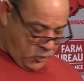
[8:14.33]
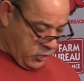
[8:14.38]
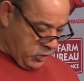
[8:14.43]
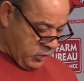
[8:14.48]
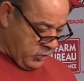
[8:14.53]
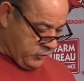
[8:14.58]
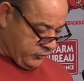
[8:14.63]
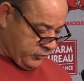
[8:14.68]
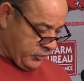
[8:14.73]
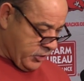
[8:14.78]

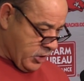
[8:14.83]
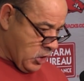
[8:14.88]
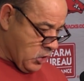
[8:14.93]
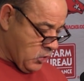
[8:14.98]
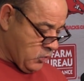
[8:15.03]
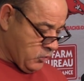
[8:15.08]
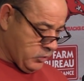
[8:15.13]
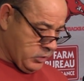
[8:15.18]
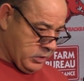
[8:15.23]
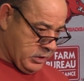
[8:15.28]
years
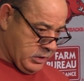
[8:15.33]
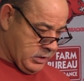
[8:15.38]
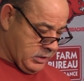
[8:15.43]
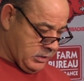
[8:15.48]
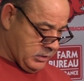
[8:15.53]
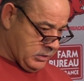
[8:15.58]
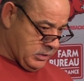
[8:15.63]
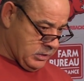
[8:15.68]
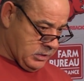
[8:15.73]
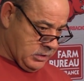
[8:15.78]
ago,
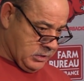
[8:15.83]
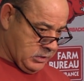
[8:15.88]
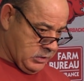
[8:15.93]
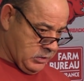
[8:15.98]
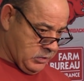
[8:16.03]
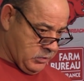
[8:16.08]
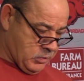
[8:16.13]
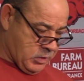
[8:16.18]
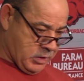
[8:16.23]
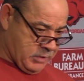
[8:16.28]

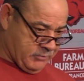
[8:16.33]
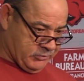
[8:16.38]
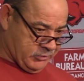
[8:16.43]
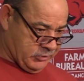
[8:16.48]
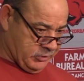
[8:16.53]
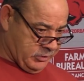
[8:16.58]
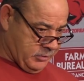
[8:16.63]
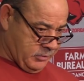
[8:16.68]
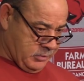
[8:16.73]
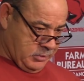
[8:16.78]

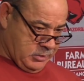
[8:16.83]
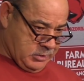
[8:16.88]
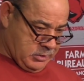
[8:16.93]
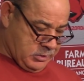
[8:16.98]
obviously